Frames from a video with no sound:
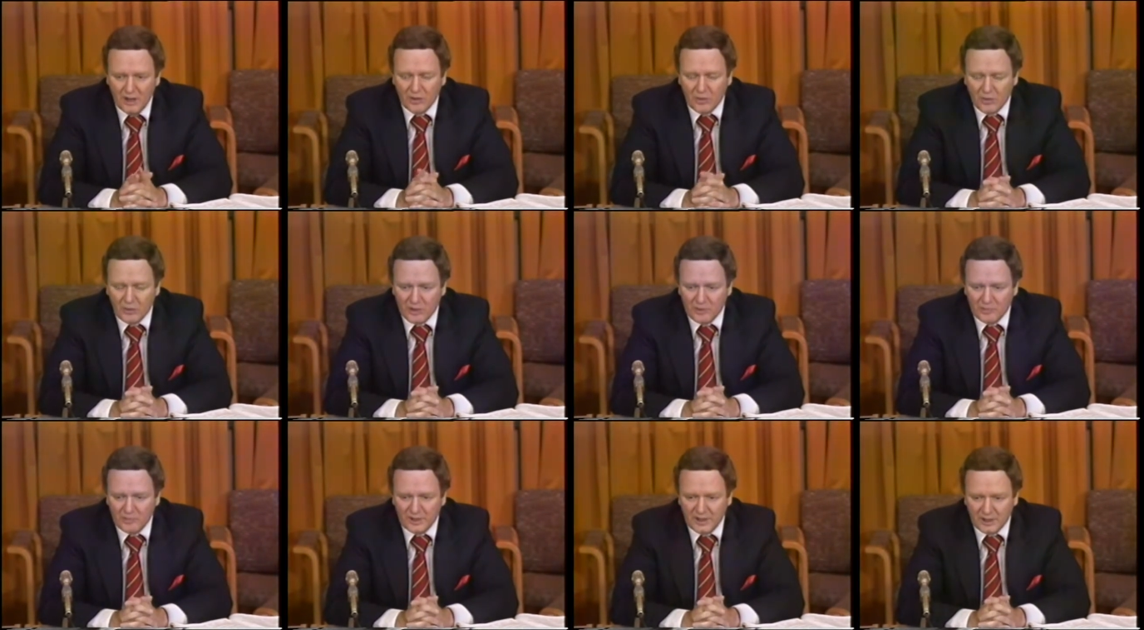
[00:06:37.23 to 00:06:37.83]

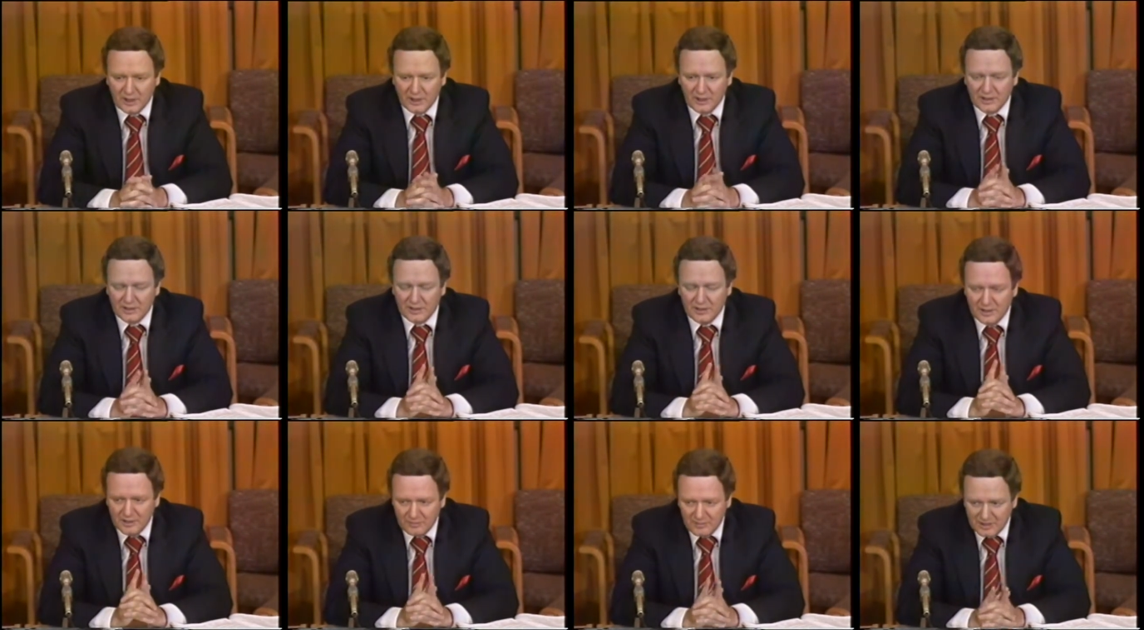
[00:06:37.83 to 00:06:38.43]
or a parent
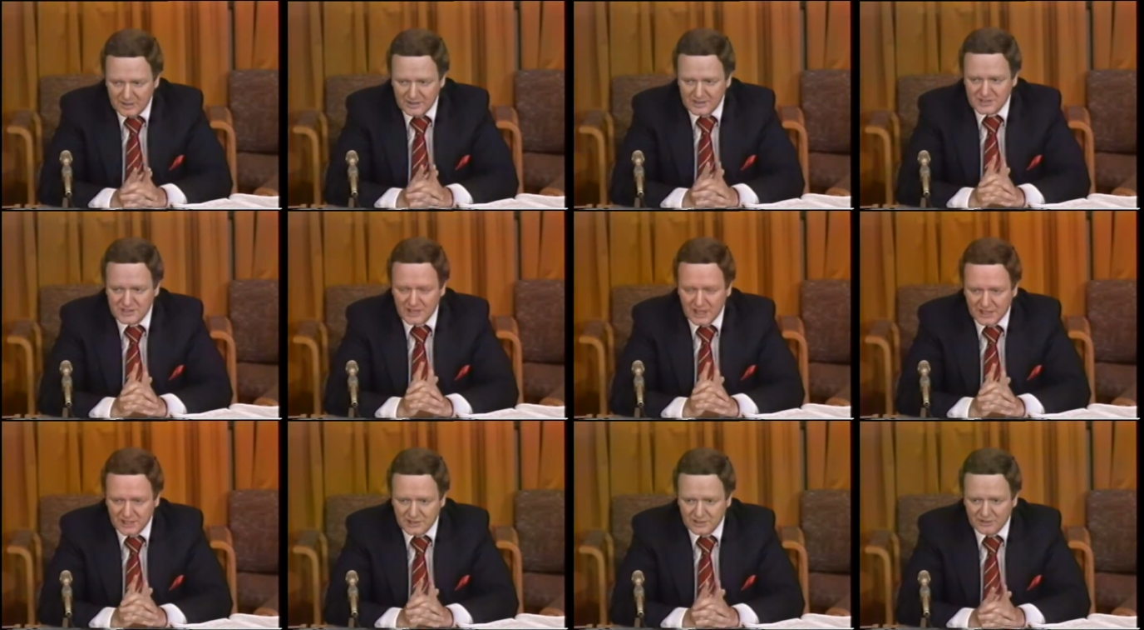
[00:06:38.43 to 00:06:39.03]
because
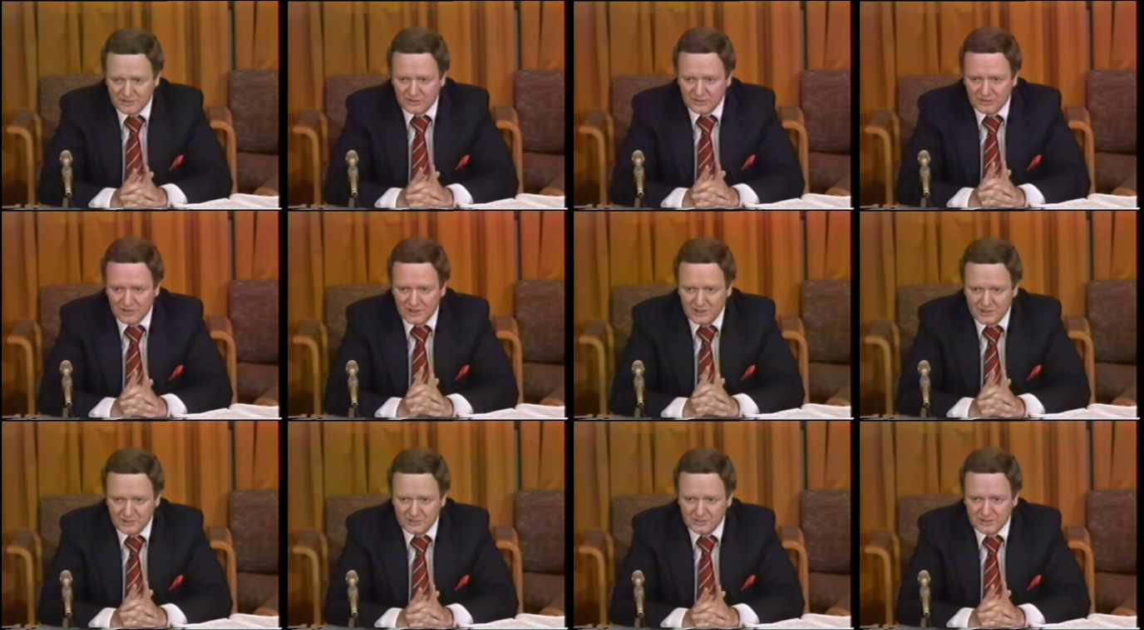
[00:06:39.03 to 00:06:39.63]
Section
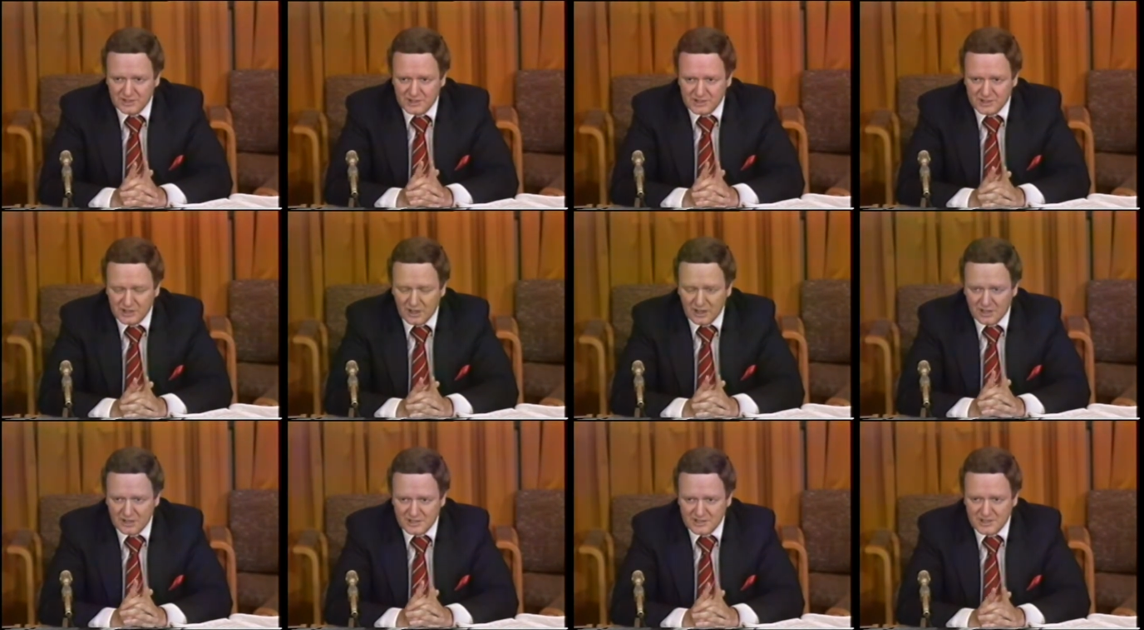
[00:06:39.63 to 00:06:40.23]
32 of the
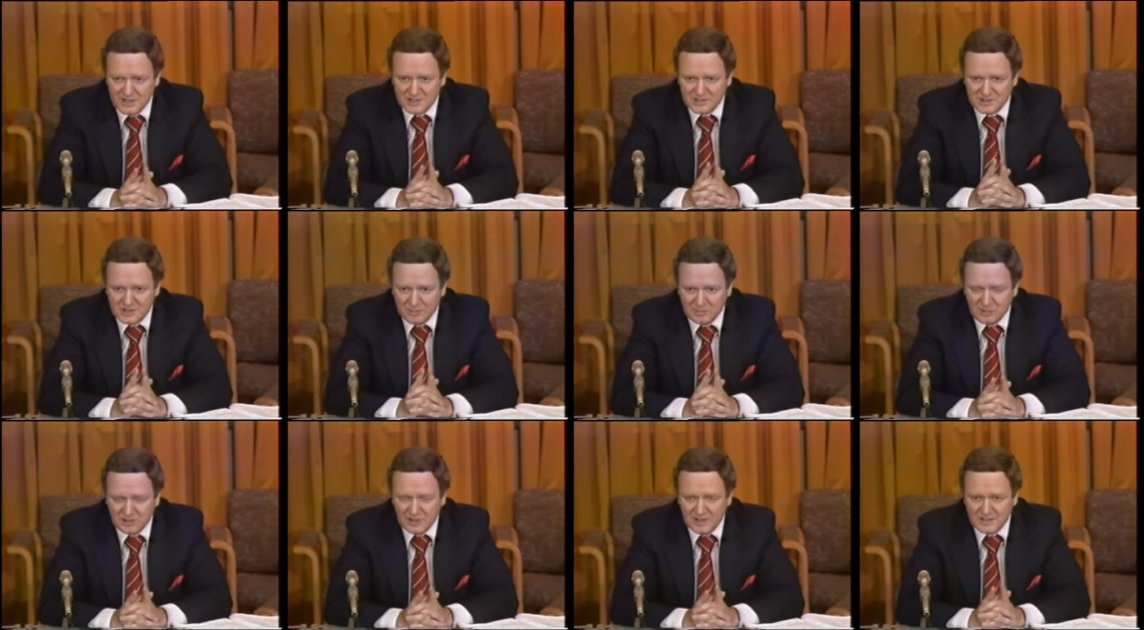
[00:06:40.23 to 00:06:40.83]
Charter says it
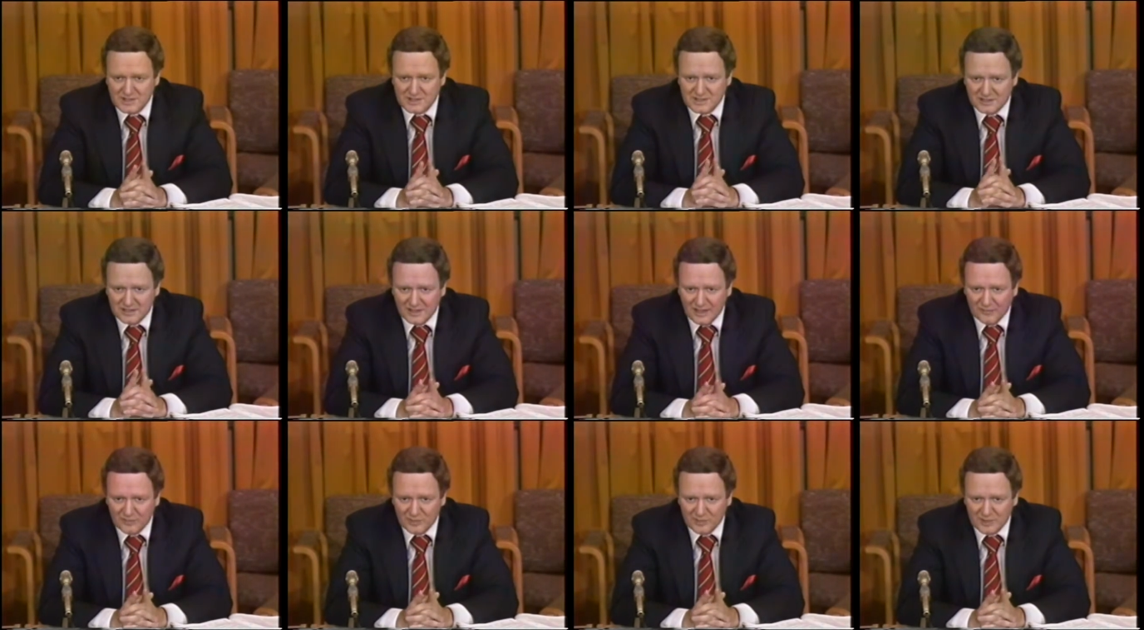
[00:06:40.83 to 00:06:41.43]
applies to
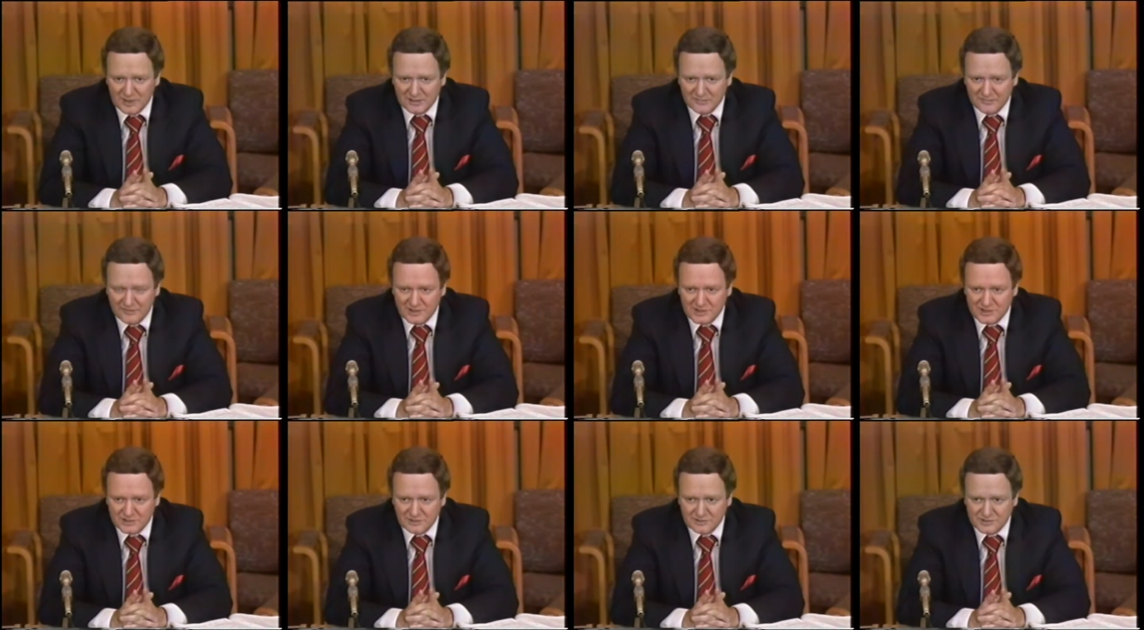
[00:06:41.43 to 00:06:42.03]
government
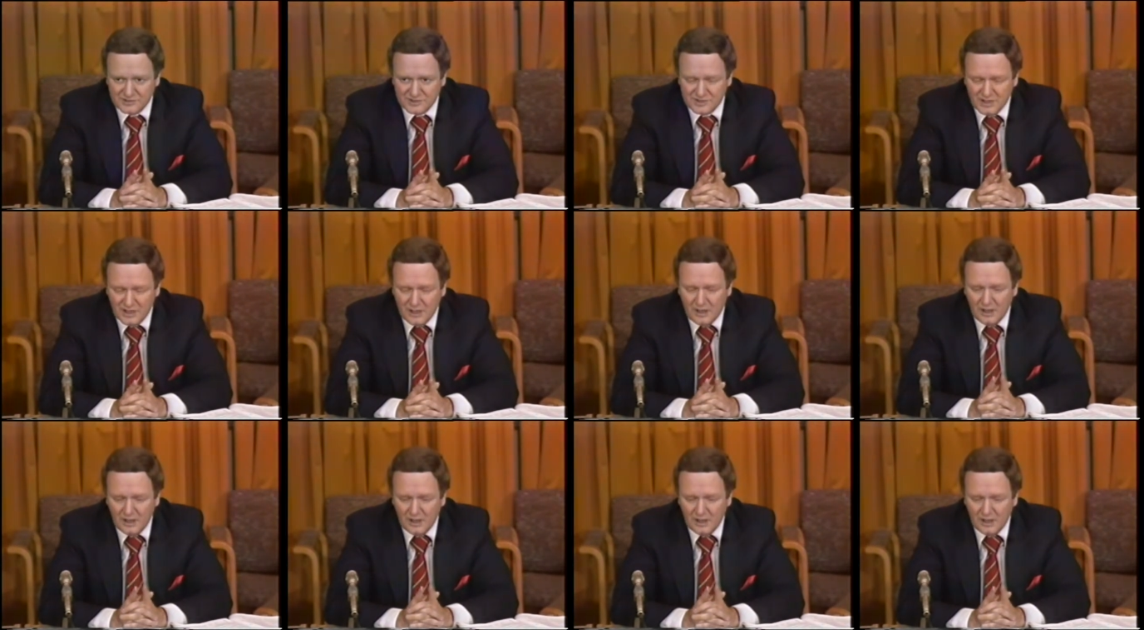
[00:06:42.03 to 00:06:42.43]
officials.